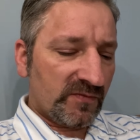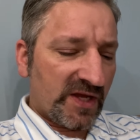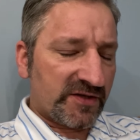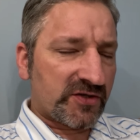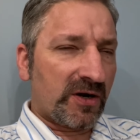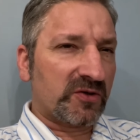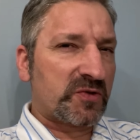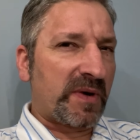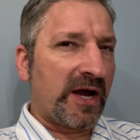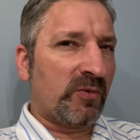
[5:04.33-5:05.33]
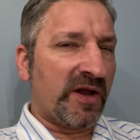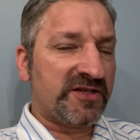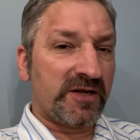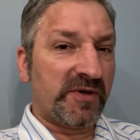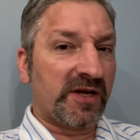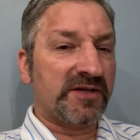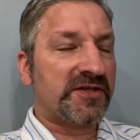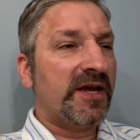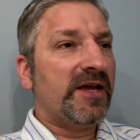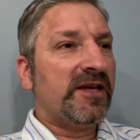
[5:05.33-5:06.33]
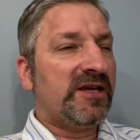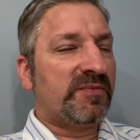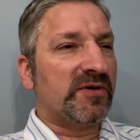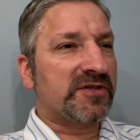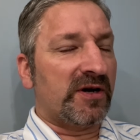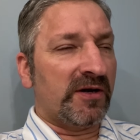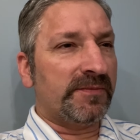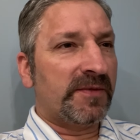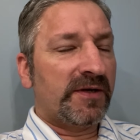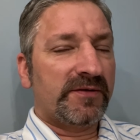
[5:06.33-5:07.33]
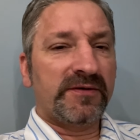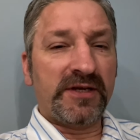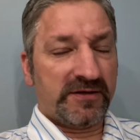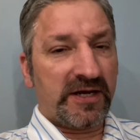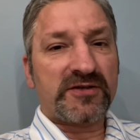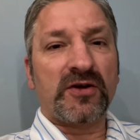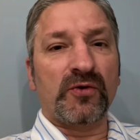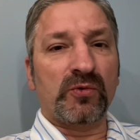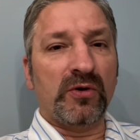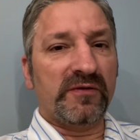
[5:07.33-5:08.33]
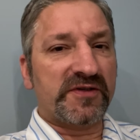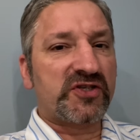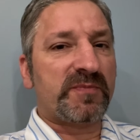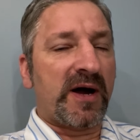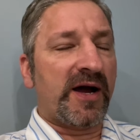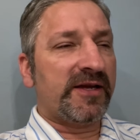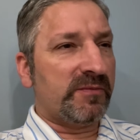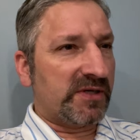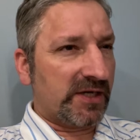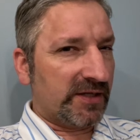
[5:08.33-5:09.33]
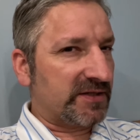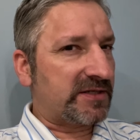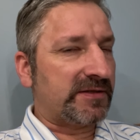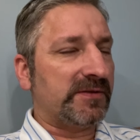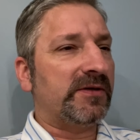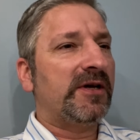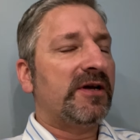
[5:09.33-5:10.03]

And it's called Spy Wednesday because he takes on the role of a spy. He begins to